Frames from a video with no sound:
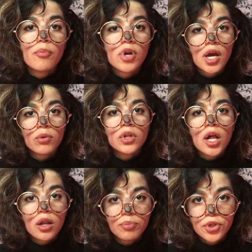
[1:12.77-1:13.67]
But I will
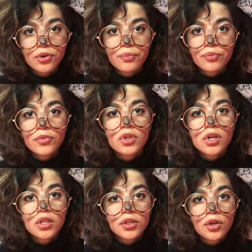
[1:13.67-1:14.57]
help you.
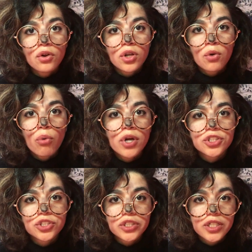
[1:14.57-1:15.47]
The only
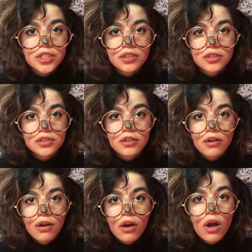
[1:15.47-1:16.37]
question is,
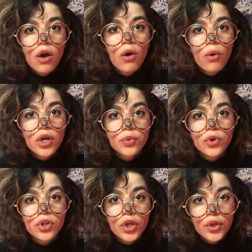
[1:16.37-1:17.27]
what
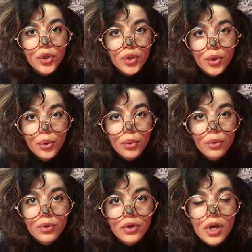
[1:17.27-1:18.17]
will you
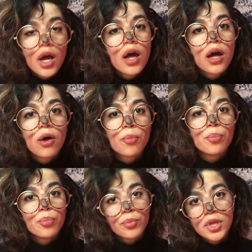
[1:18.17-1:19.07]
help
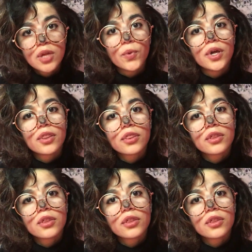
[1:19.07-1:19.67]
me with?